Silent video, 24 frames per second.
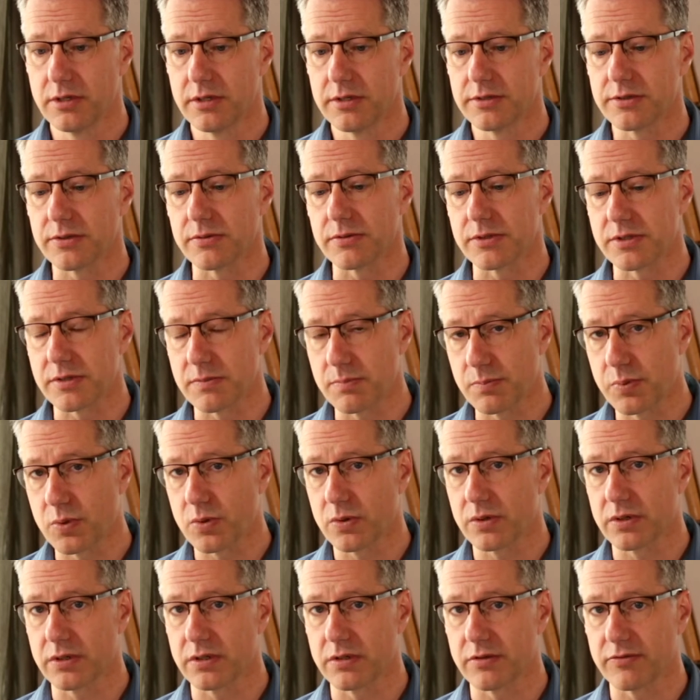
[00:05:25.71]
So it's
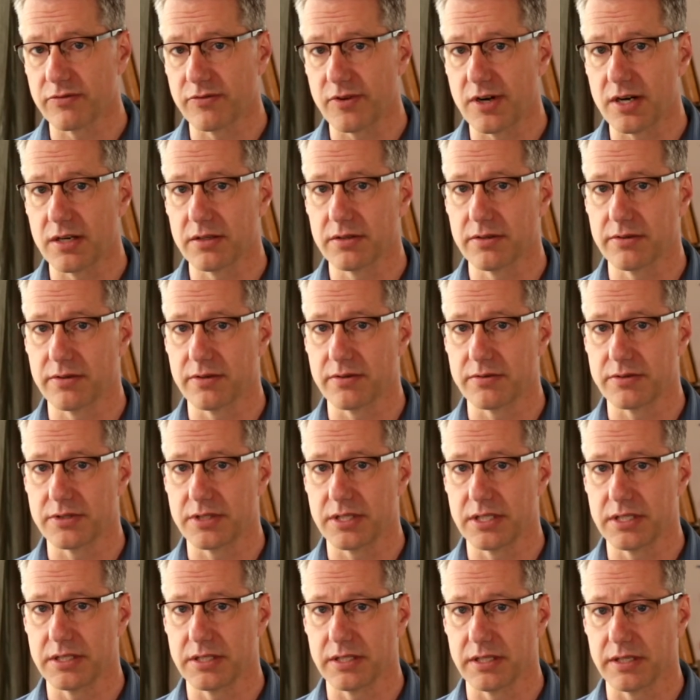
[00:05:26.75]
important to follow those
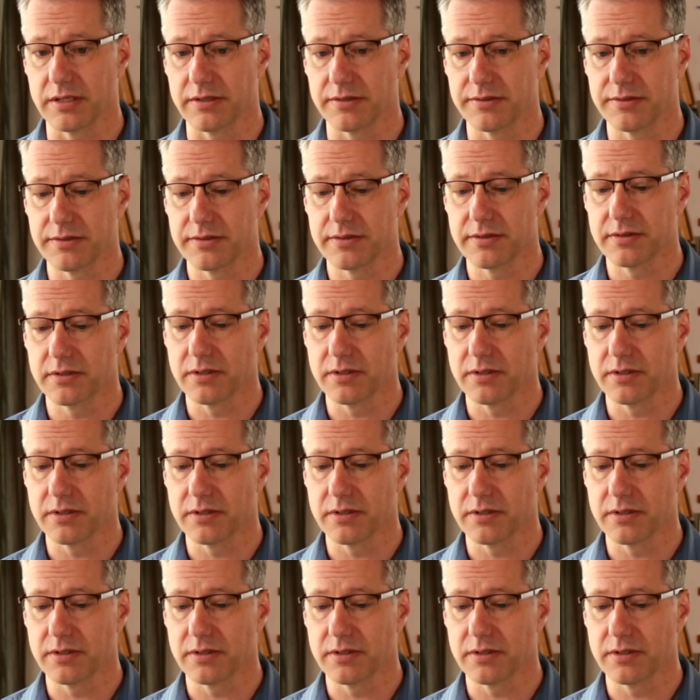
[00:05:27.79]
details.